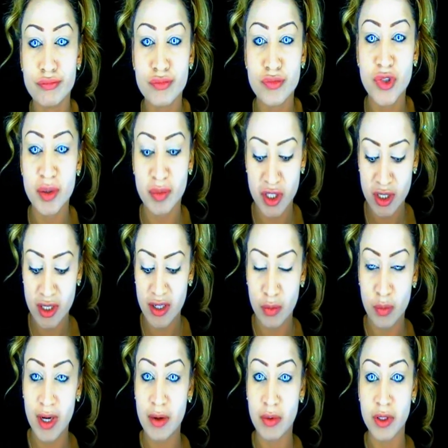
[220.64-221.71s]
pretty much like,
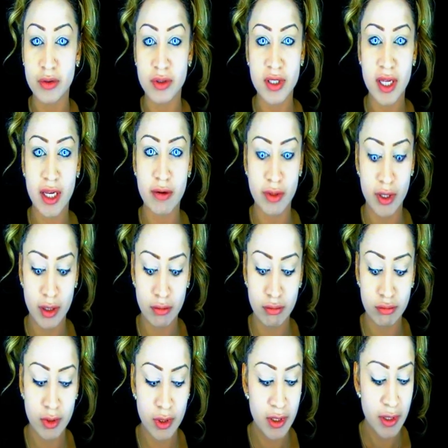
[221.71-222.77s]
wow, I look scary.
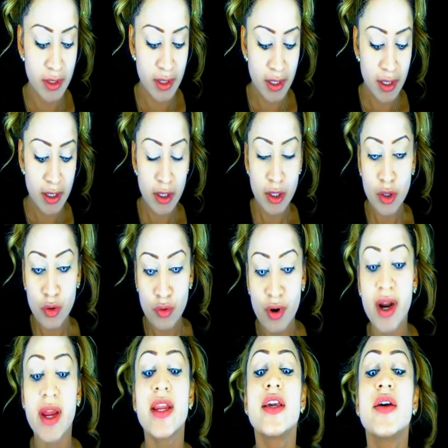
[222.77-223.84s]

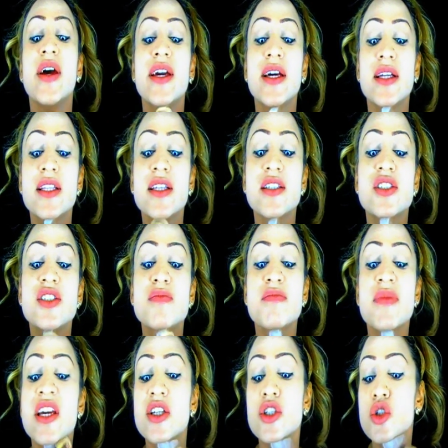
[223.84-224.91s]
Right, anyway, and then
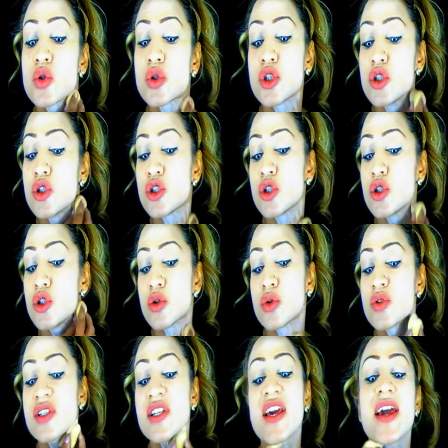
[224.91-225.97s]
make sure you do your
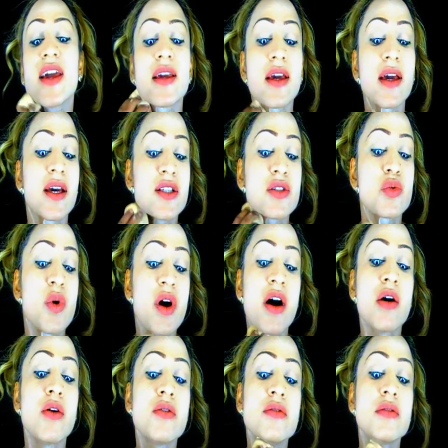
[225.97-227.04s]
neck as
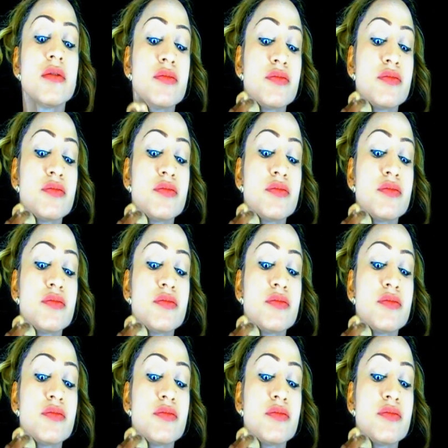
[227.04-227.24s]
well.